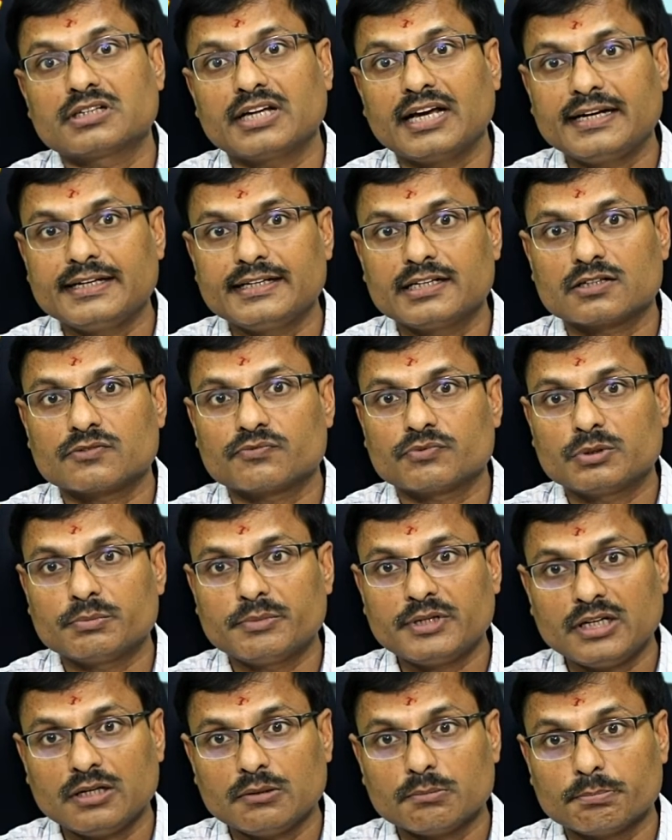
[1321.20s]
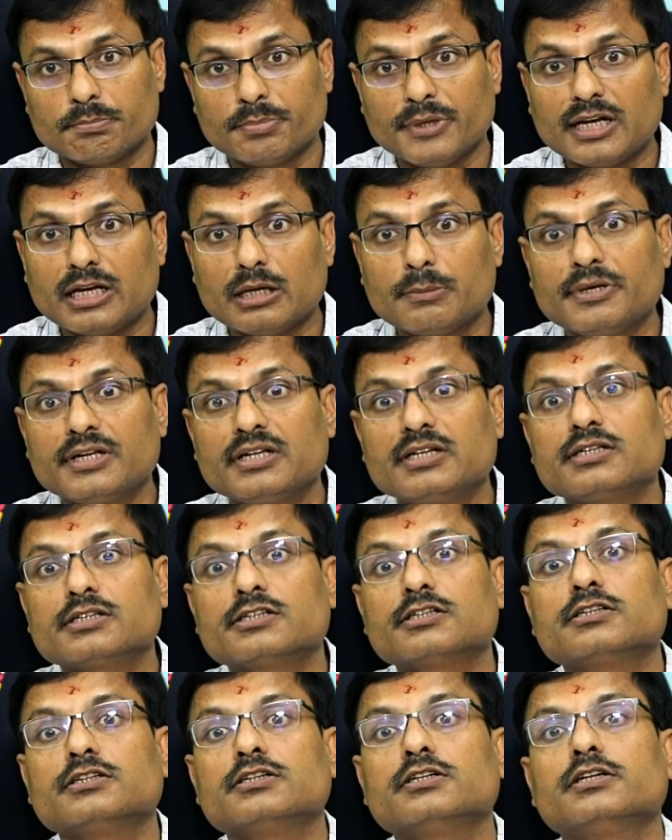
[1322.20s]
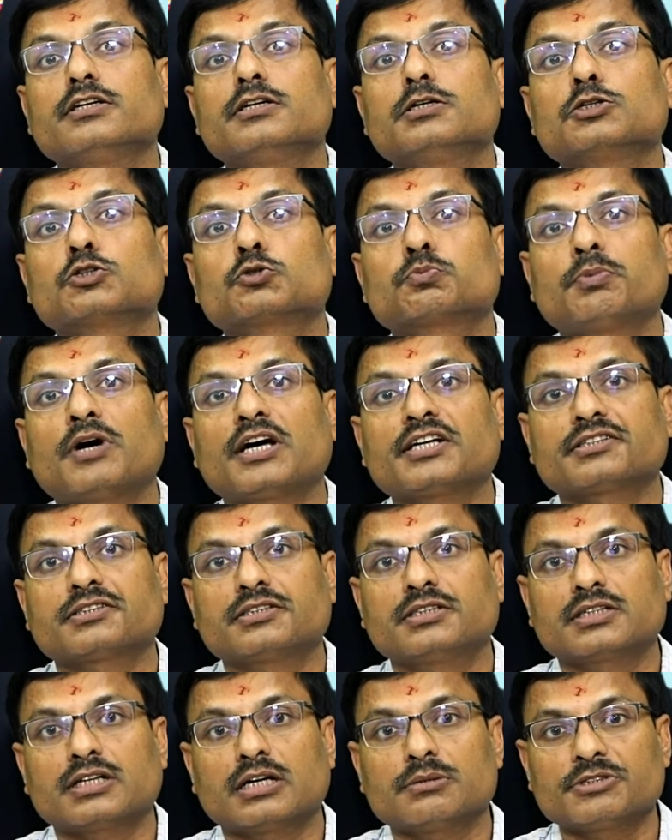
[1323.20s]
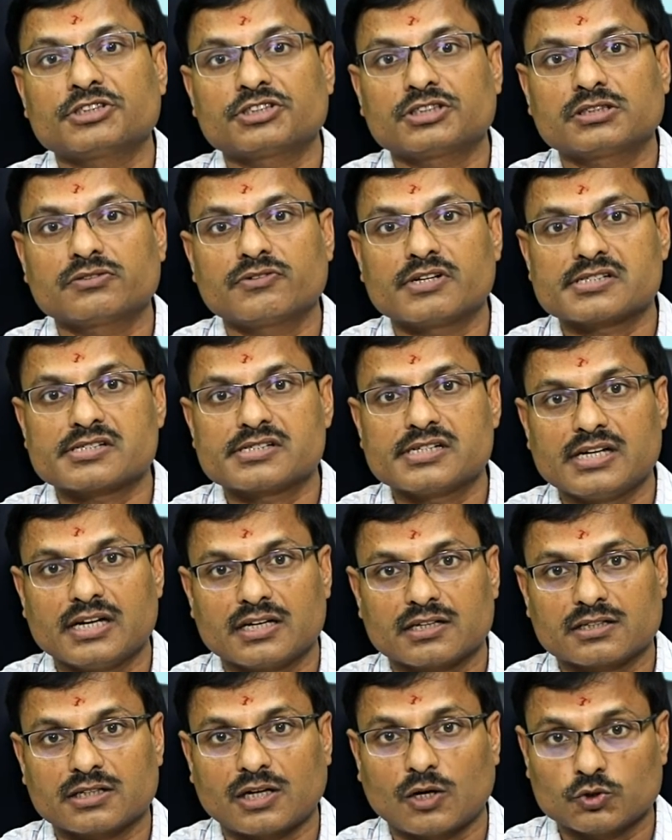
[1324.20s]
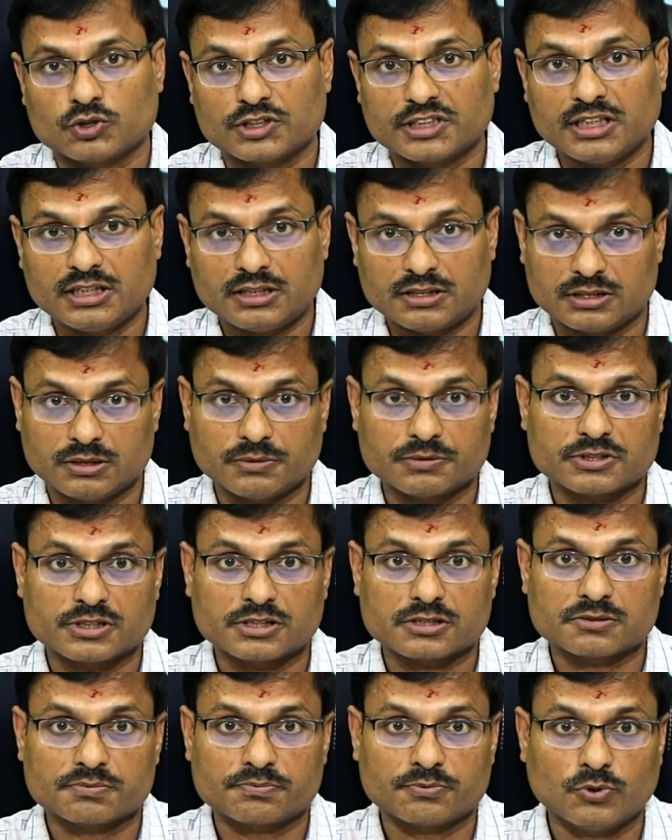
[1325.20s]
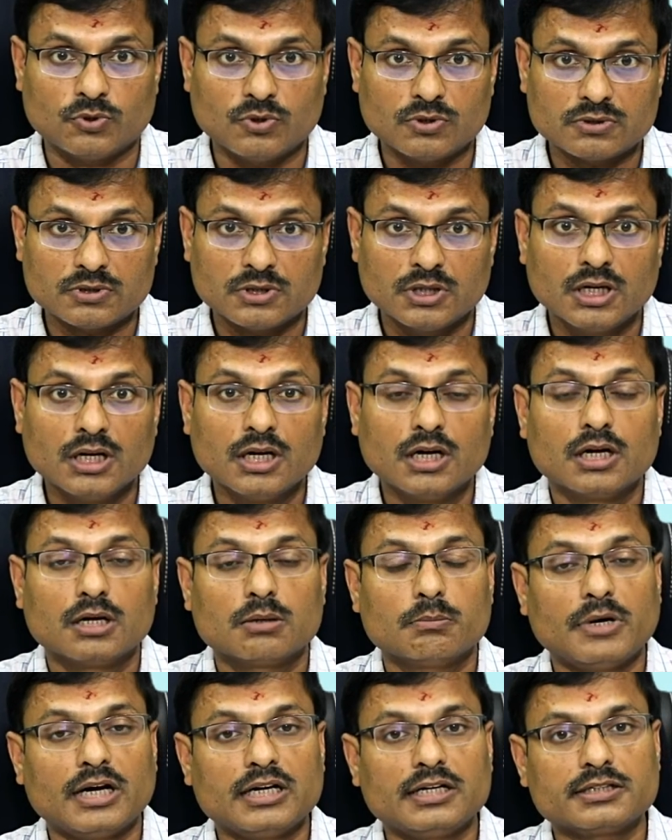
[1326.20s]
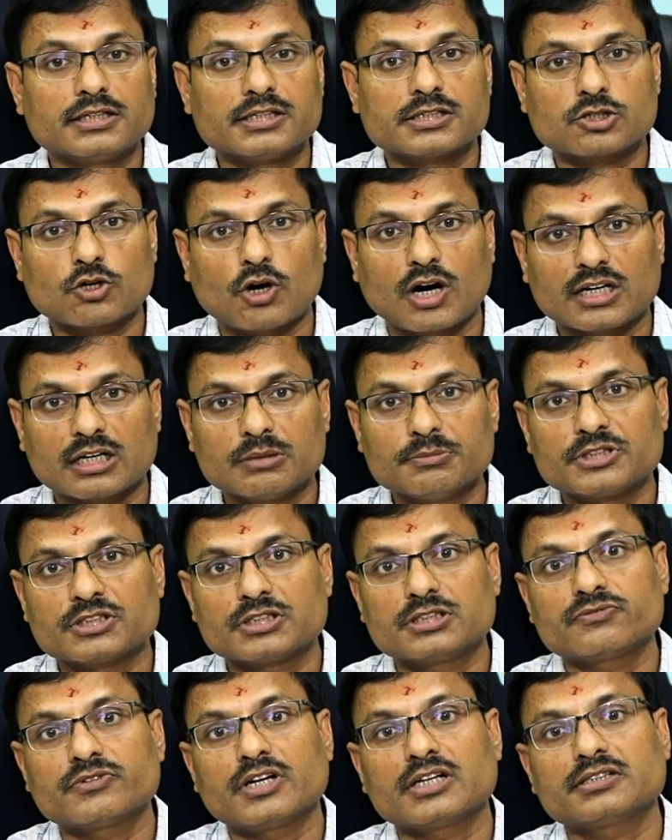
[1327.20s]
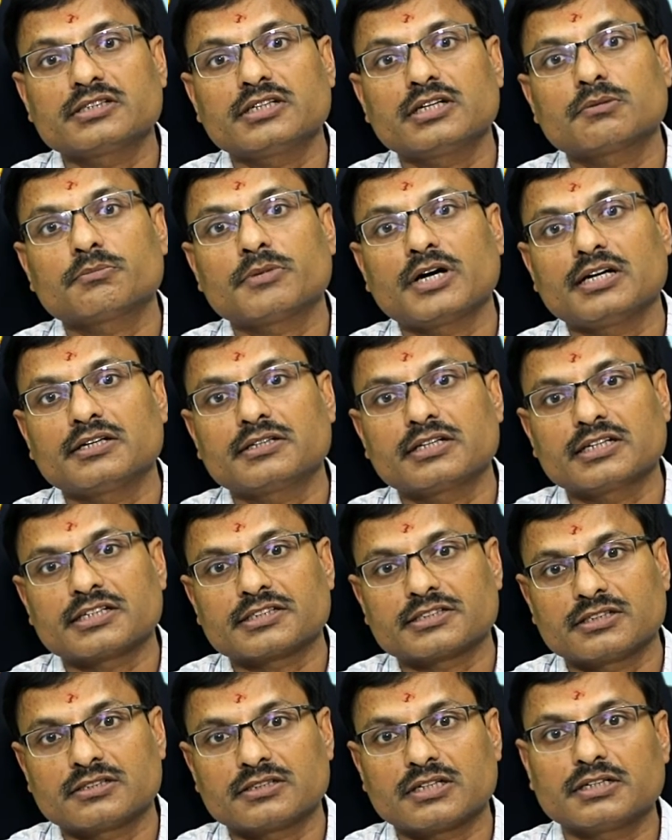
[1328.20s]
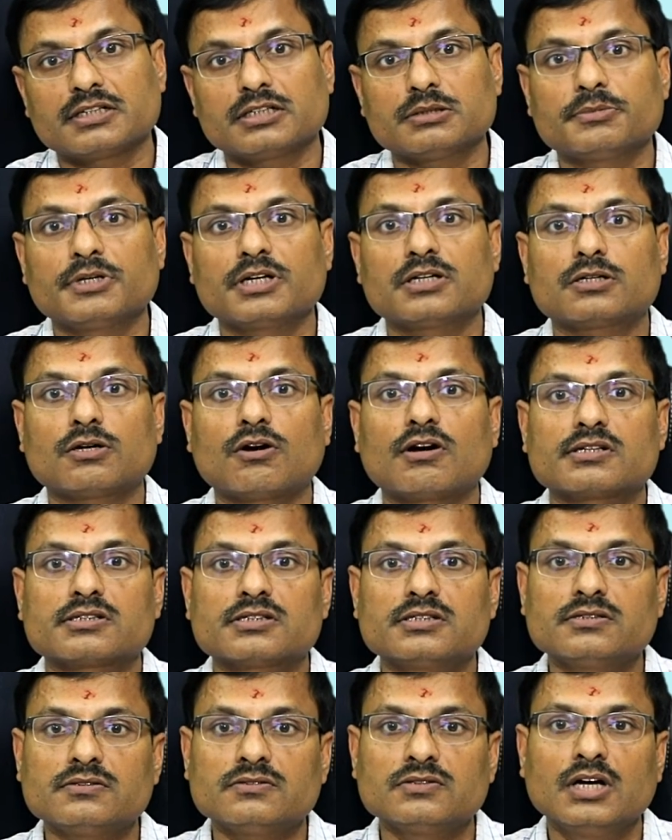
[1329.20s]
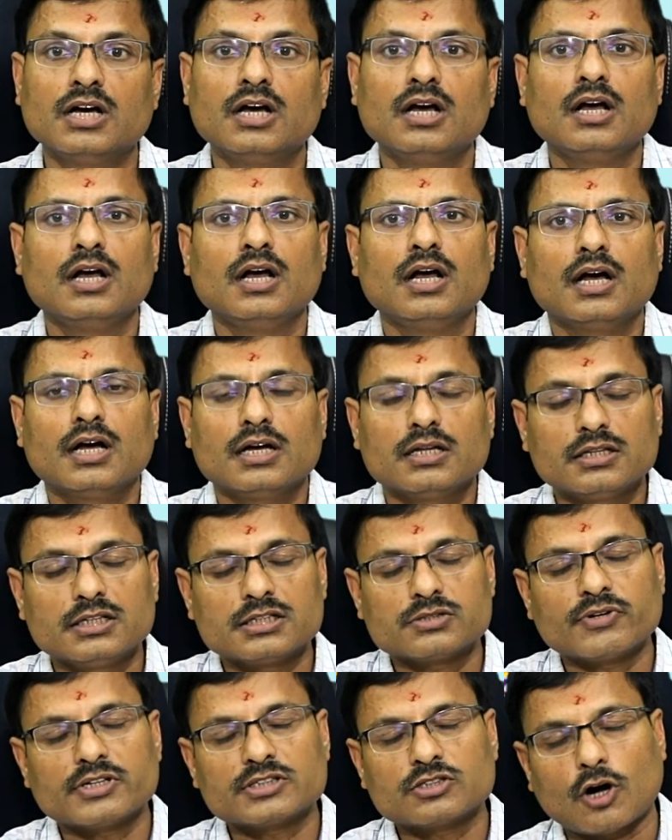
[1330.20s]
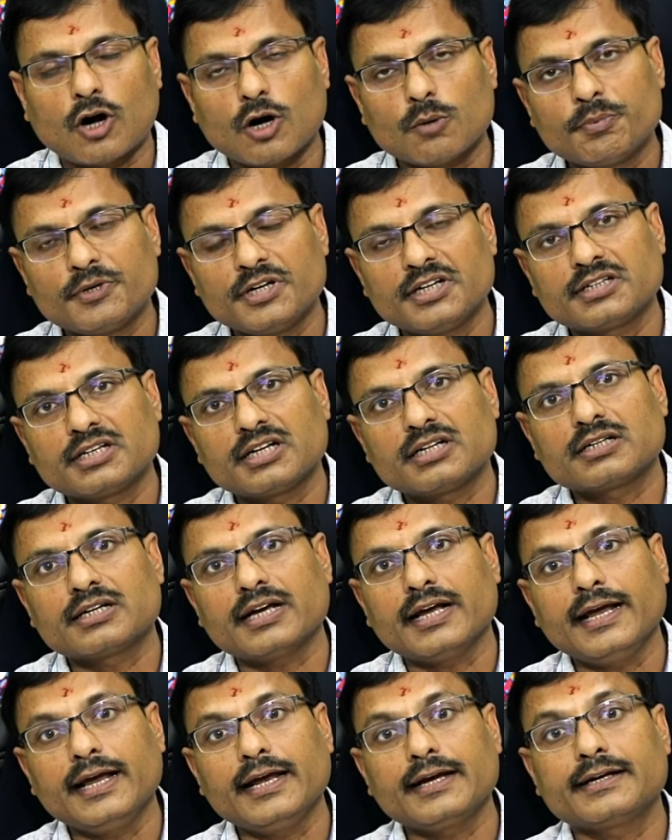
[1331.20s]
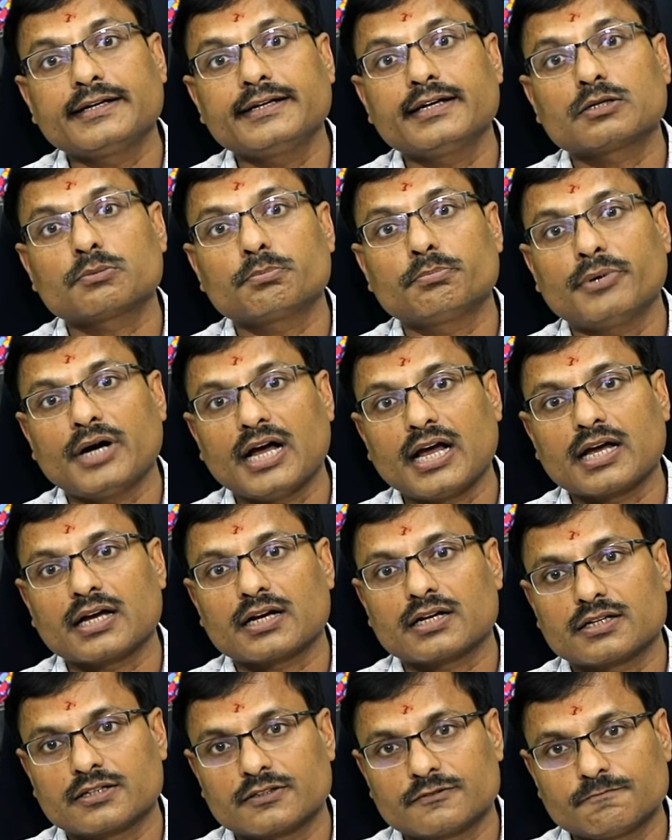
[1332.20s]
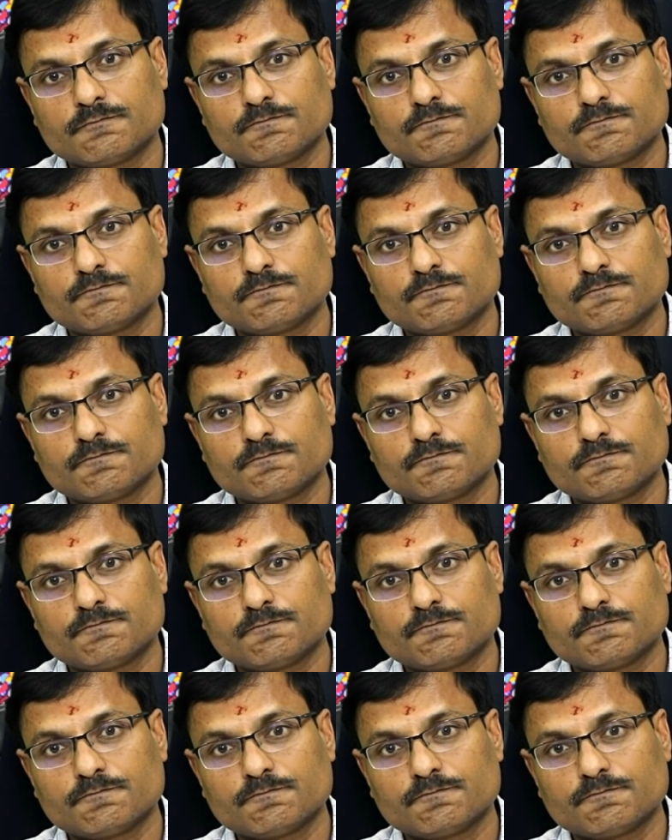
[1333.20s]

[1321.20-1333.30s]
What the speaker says: 10-year female, very spastic hamstring was there, crouch gait, which is 4, bilateral short hamstring was there, bilateral external tibial torsion. This was operated 8 years back,